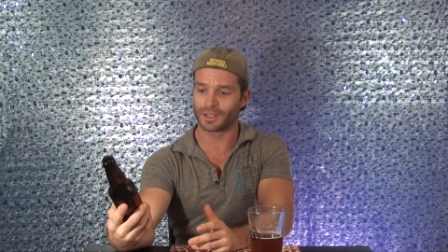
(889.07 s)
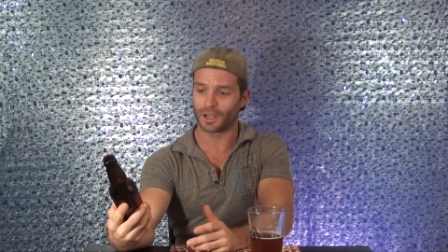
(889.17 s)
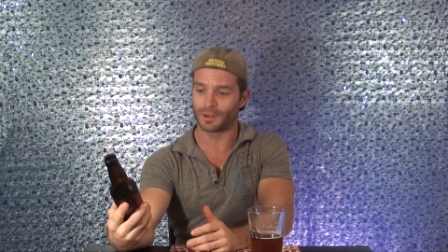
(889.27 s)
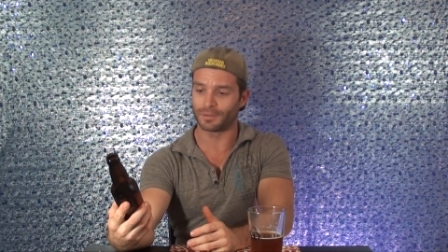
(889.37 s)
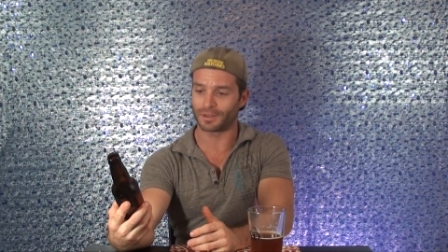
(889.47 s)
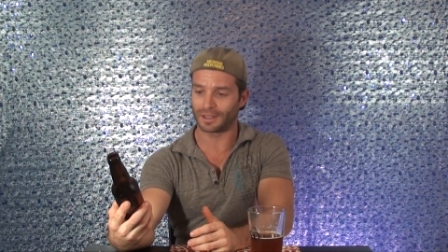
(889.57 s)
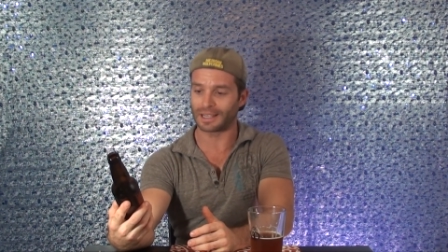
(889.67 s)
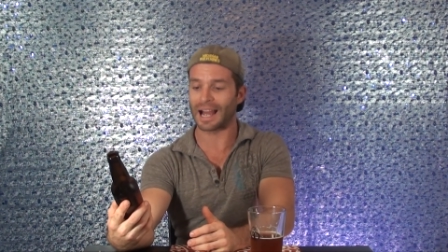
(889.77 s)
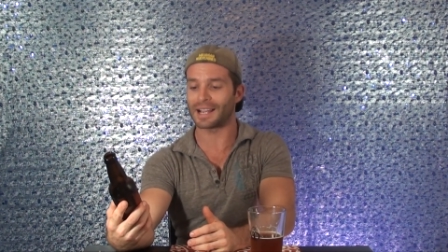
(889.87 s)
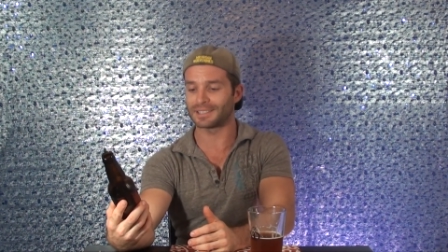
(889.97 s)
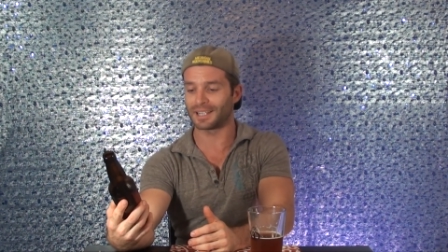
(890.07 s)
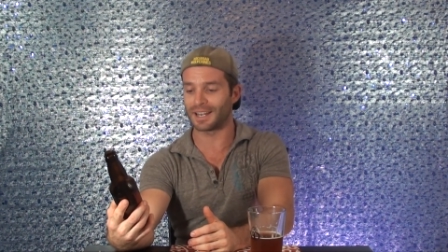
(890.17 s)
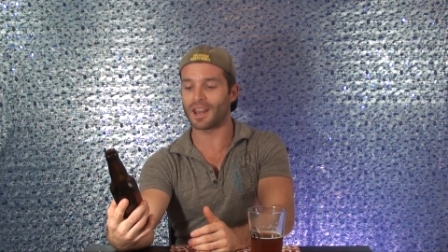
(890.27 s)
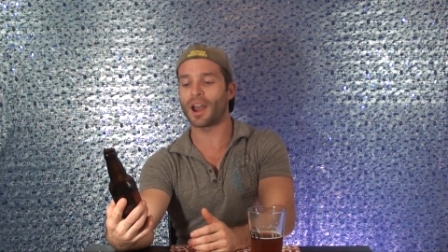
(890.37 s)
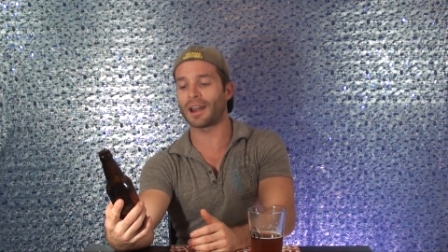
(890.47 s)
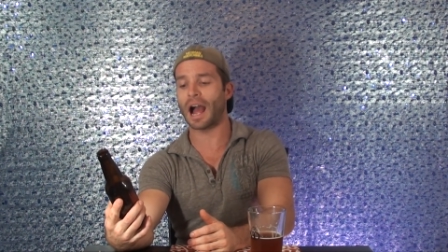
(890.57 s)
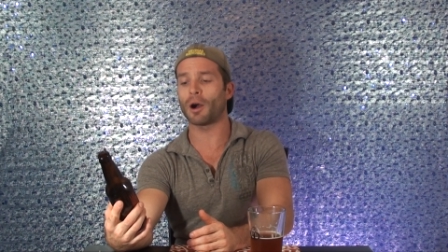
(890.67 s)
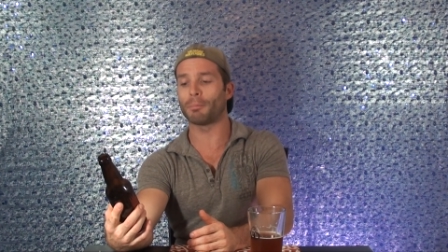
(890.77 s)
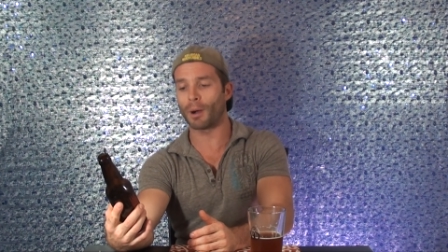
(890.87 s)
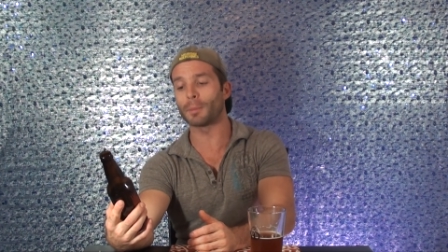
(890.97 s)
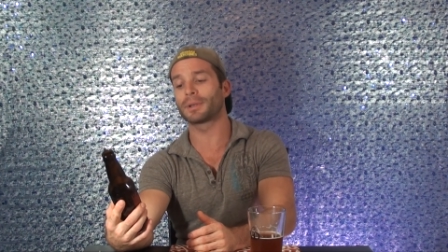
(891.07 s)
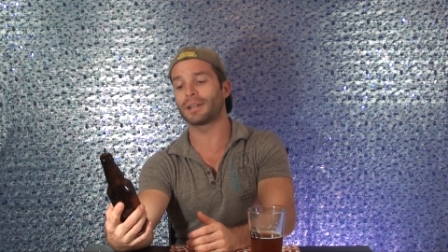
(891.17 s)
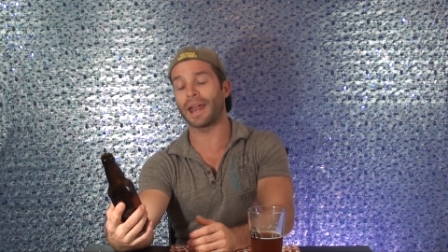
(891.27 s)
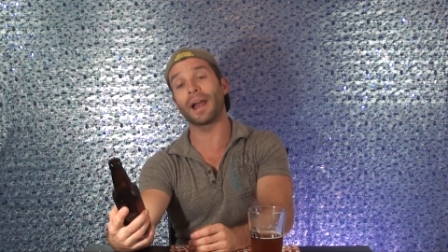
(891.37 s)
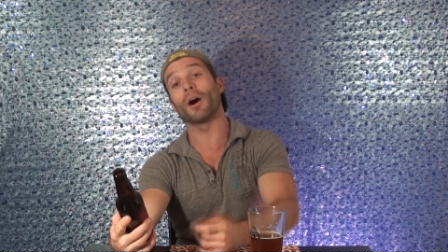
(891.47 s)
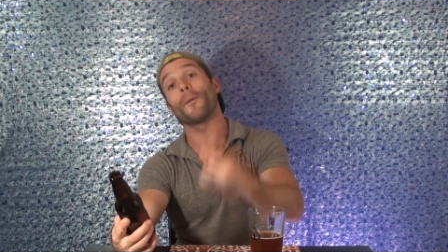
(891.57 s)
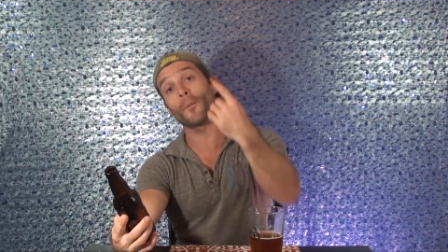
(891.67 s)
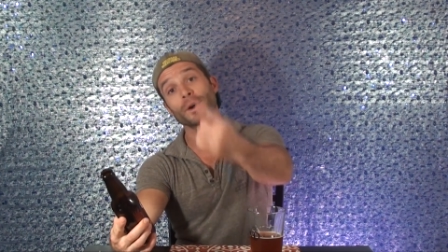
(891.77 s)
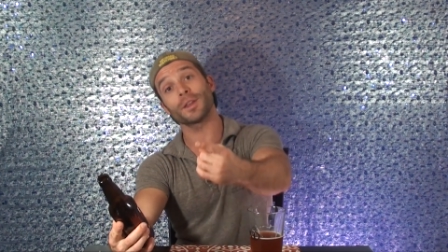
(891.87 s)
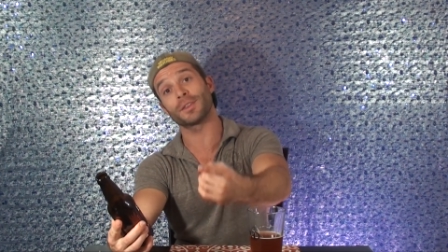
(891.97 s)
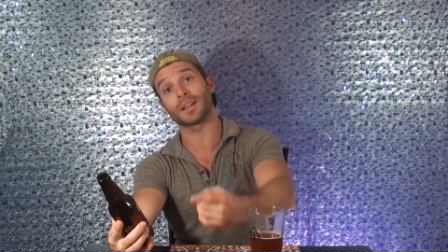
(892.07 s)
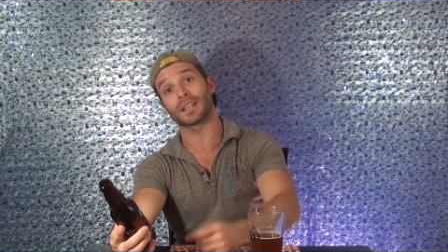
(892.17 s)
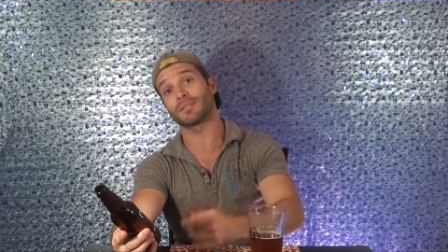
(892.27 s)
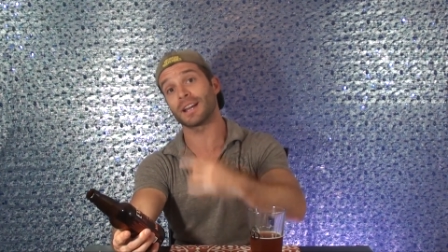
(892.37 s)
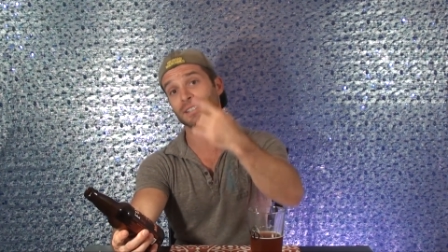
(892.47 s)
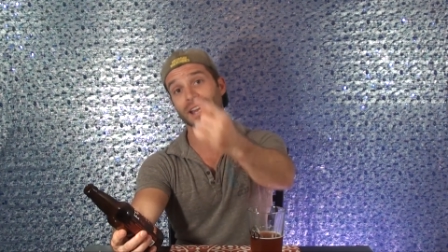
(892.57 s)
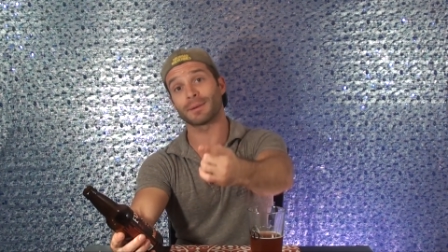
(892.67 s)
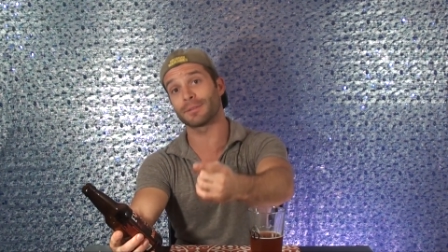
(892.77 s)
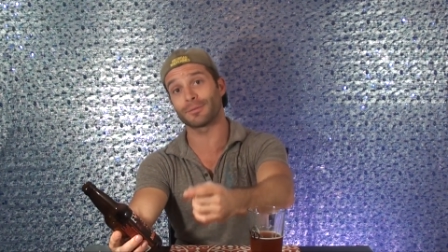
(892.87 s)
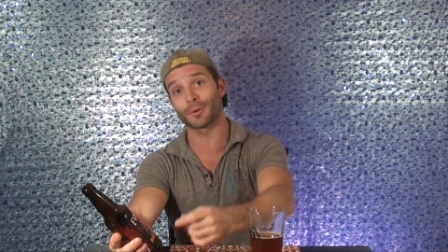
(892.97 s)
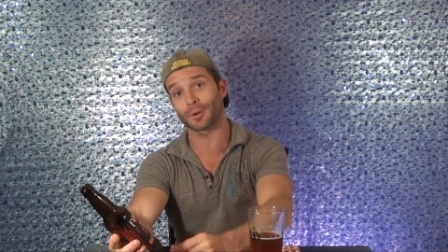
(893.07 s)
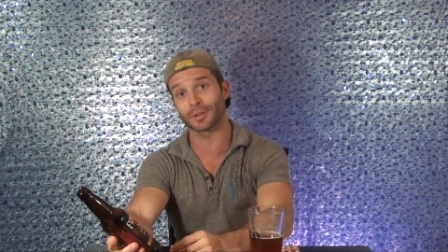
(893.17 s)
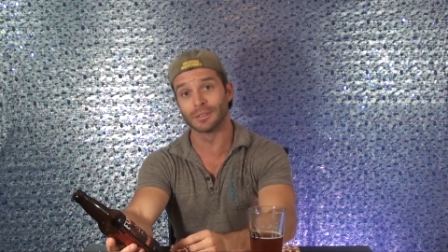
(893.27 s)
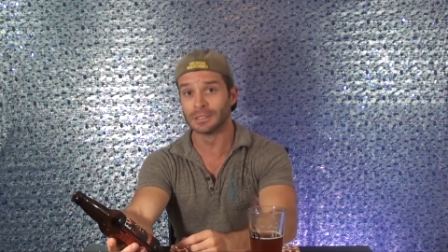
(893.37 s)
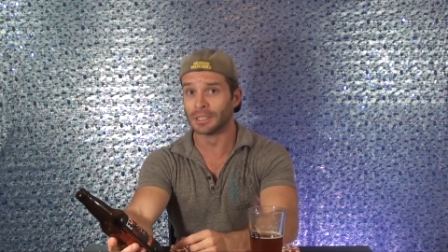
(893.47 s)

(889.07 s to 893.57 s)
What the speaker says: of Elysian Night Owl Pumpkin Ale. What do you think? Have you guys had it before?